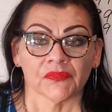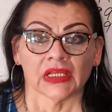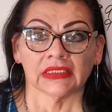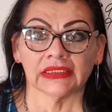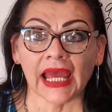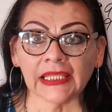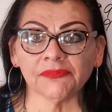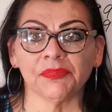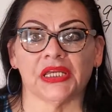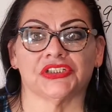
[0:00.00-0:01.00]
That
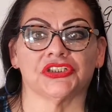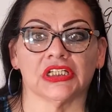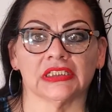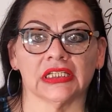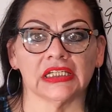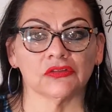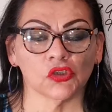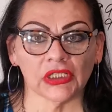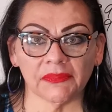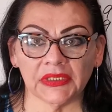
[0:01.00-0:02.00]
patient is
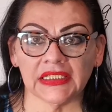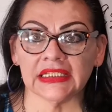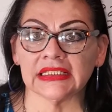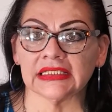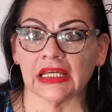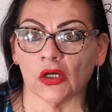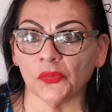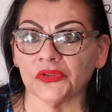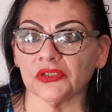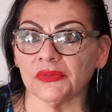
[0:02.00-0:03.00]
going to be in the
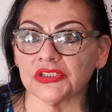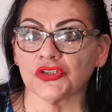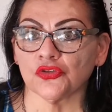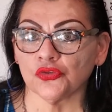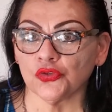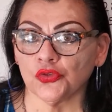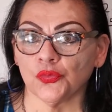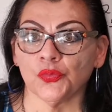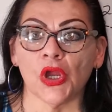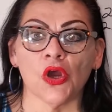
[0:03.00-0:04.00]
observation
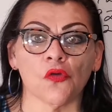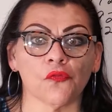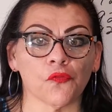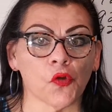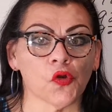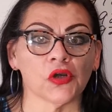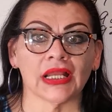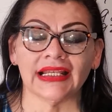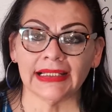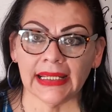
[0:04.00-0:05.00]
room for
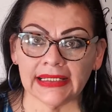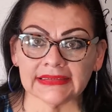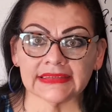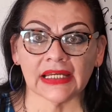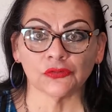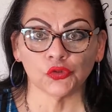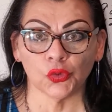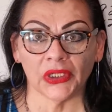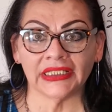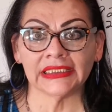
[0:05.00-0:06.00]
less than
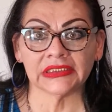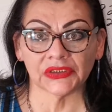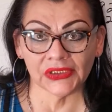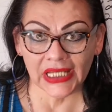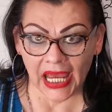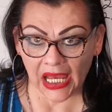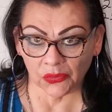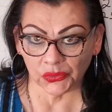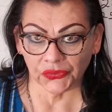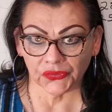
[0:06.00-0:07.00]
23
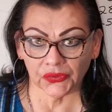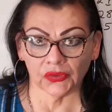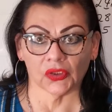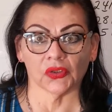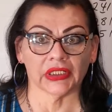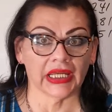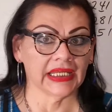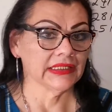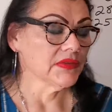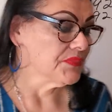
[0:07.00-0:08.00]
hours.
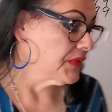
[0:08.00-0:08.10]
Okay?